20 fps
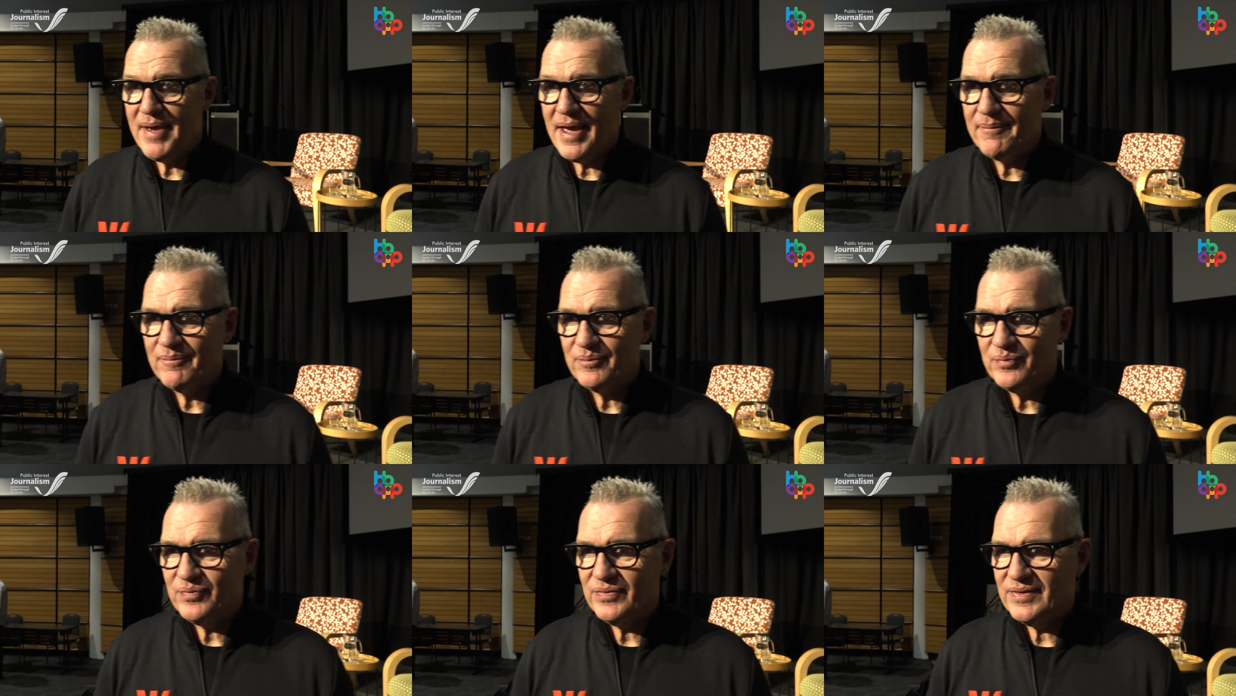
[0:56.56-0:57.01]

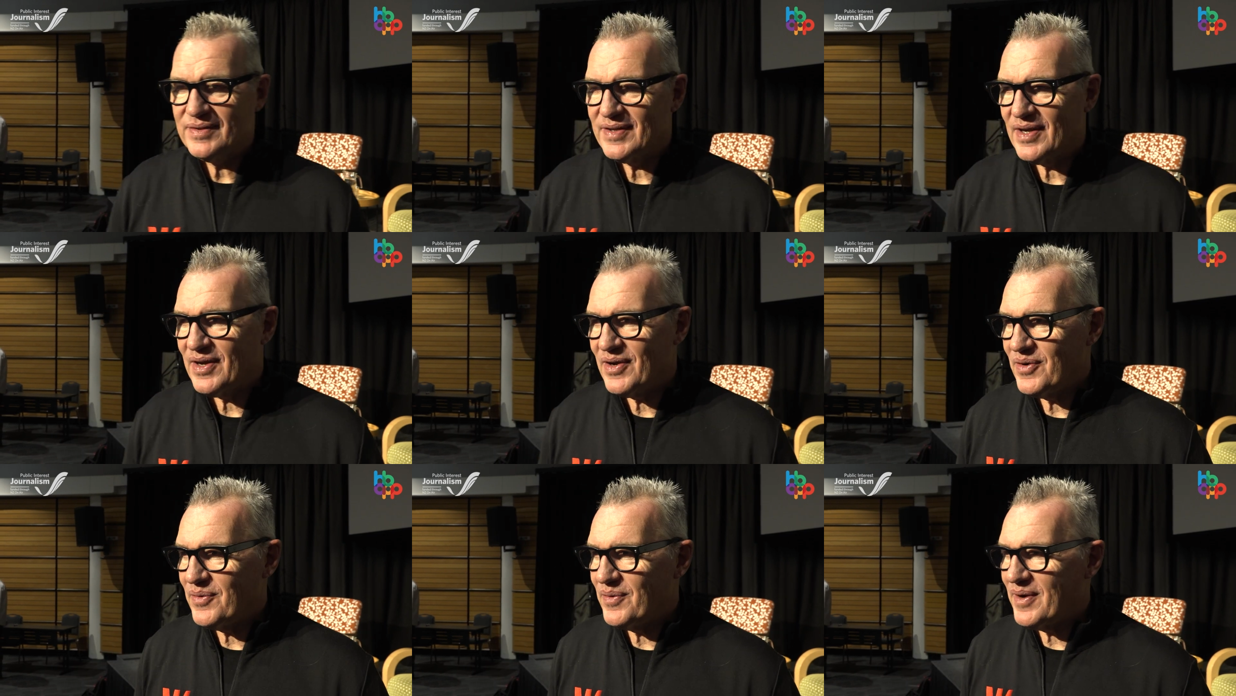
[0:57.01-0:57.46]
map.
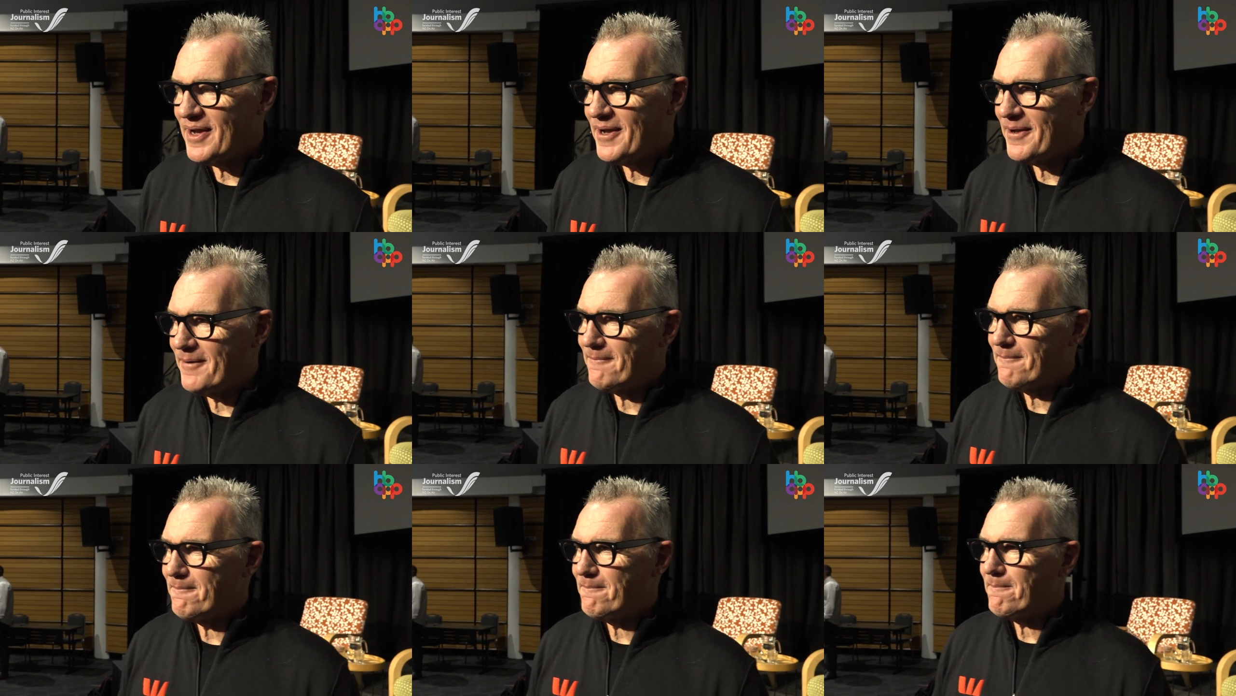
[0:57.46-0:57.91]
So,
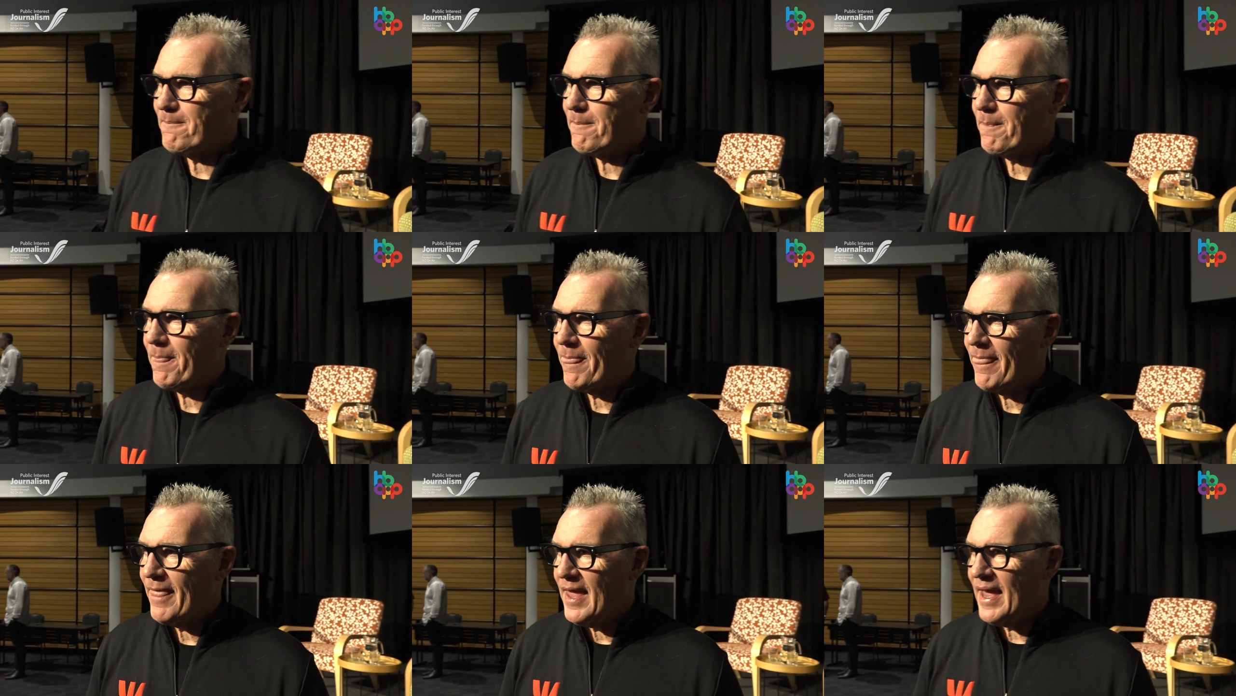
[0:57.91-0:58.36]
um,
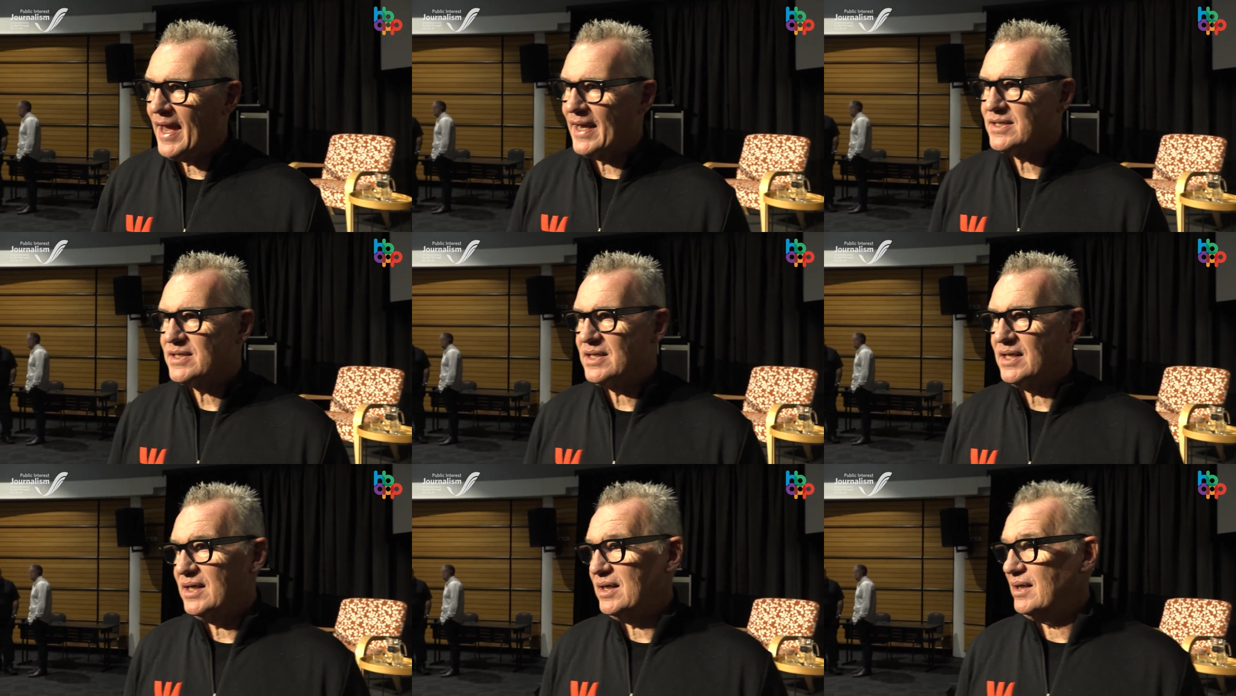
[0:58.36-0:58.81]

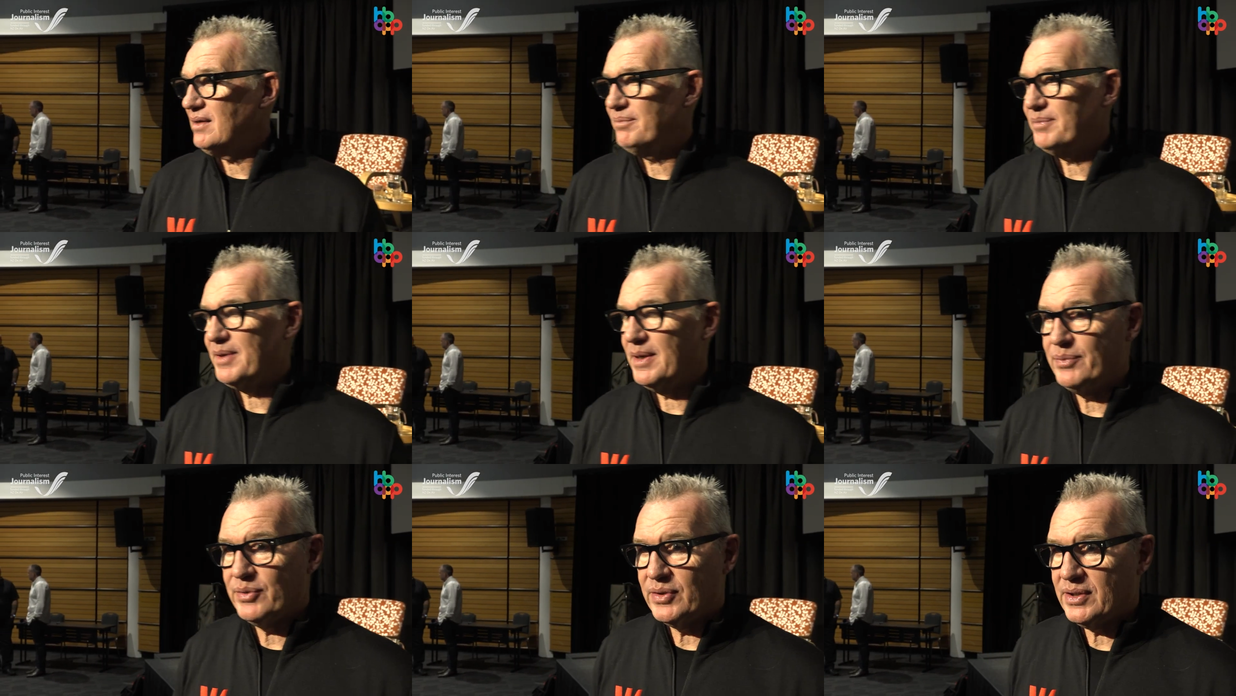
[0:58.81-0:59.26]
Actually,
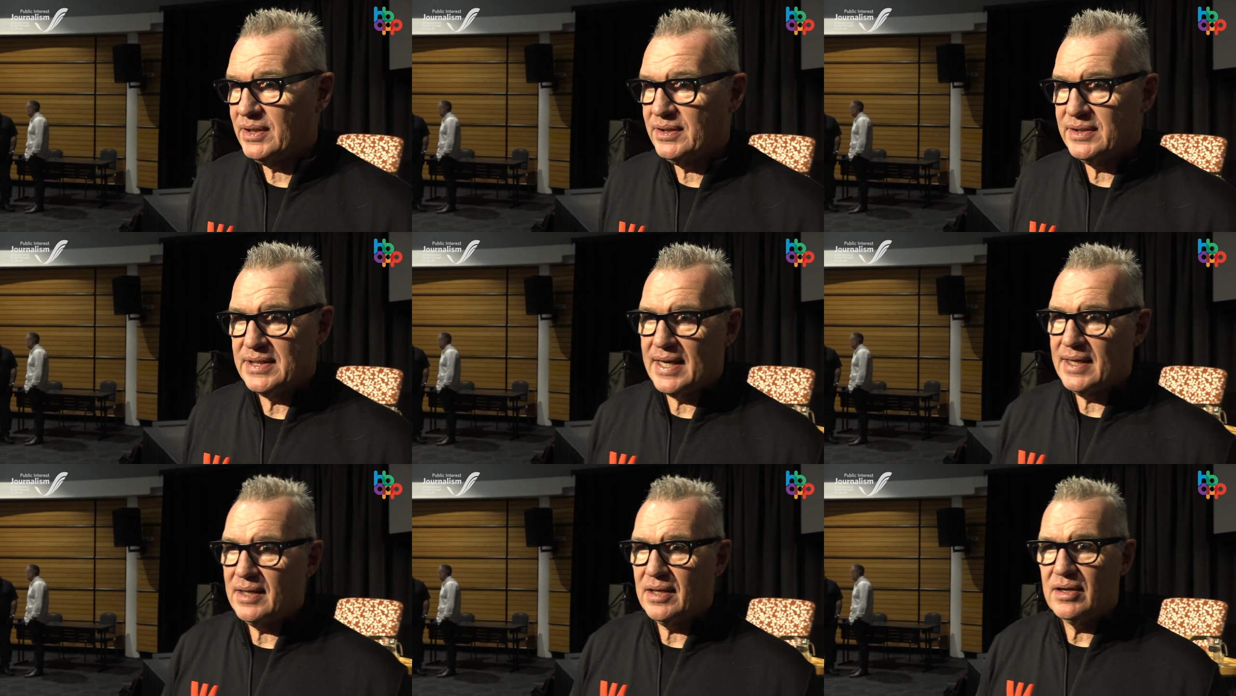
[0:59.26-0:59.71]
people can
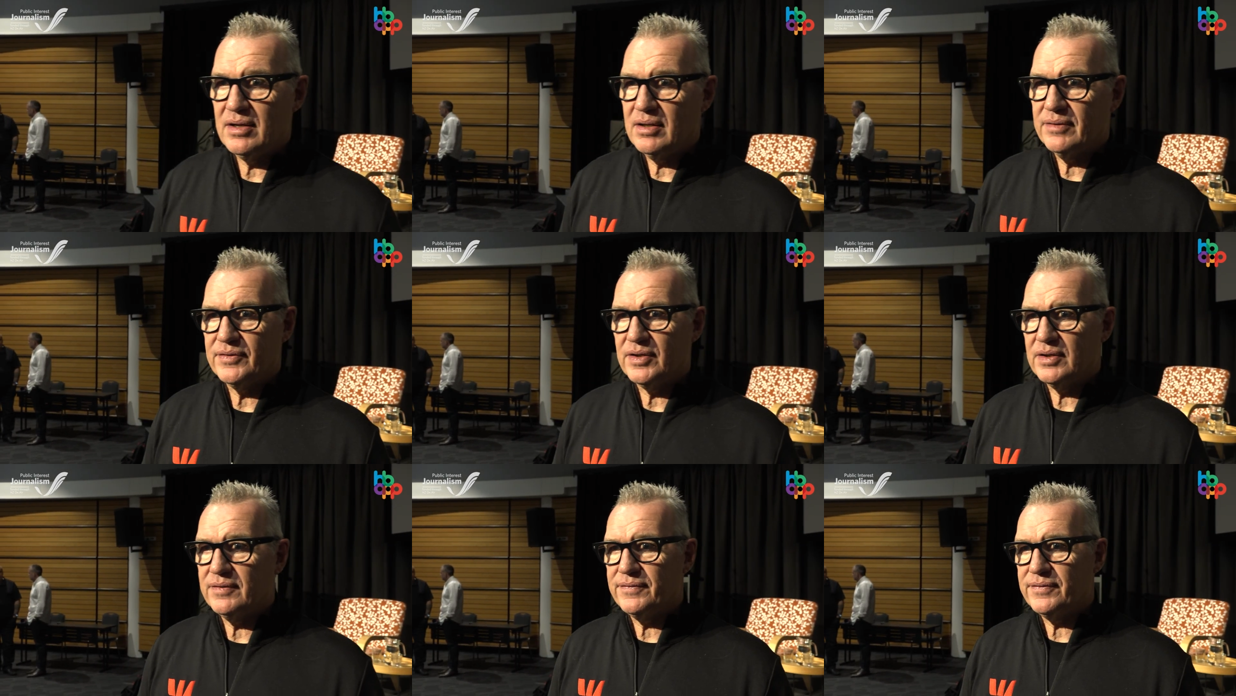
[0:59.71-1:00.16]
download.
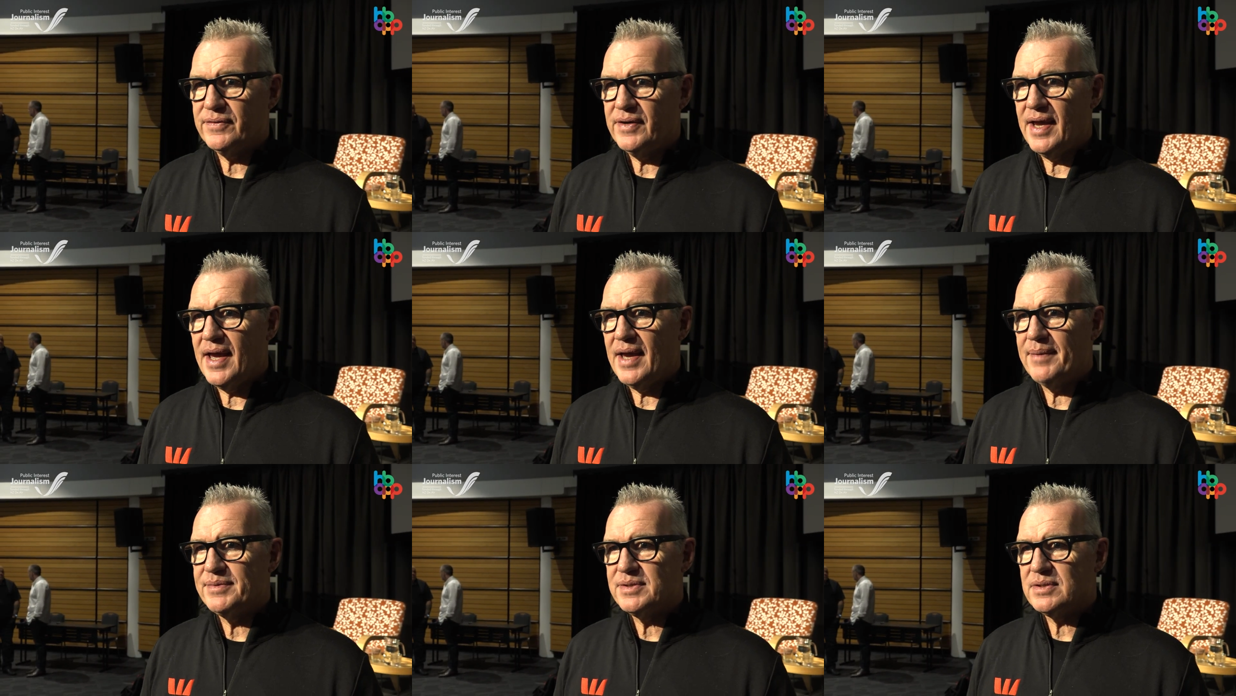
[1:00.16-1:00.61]
I've got a
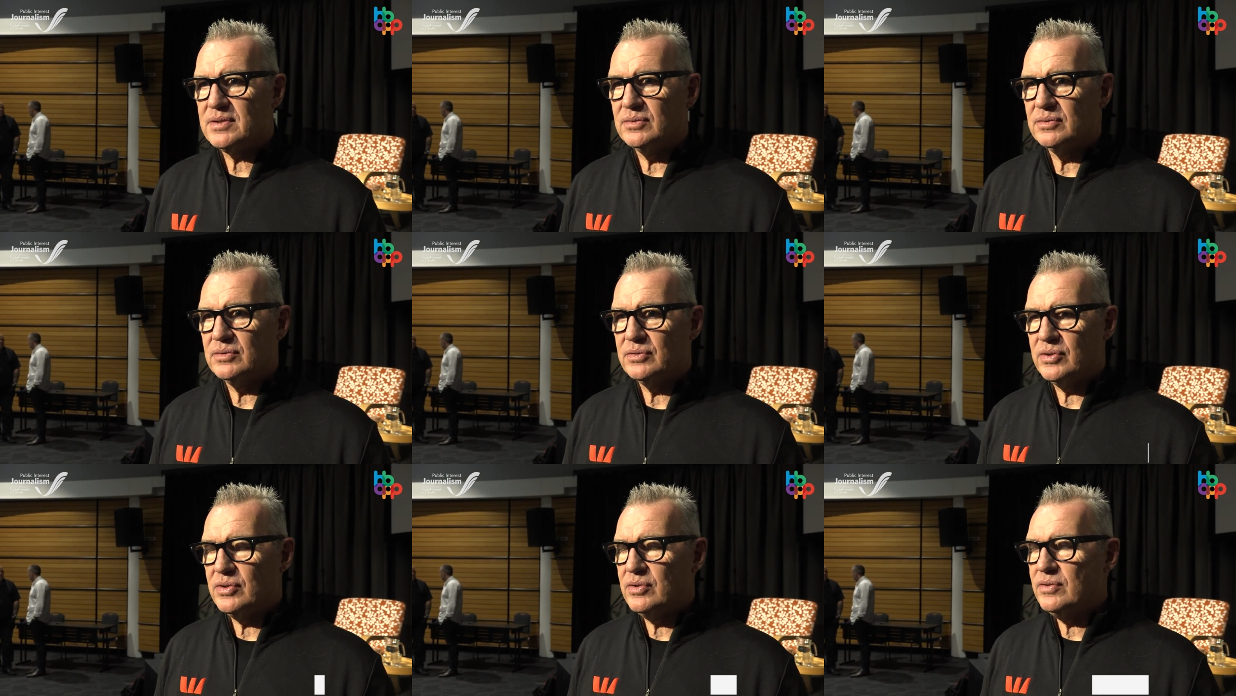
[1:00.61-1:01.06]
free app. It's
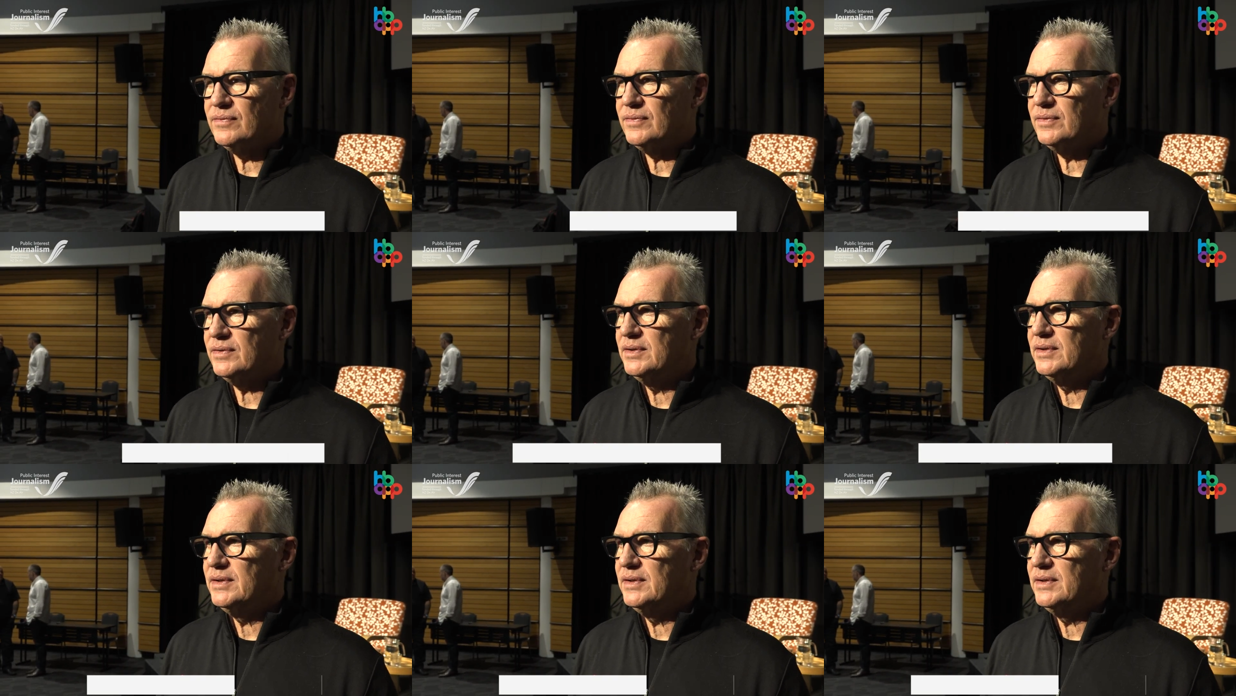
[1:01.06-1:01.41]
called Groove.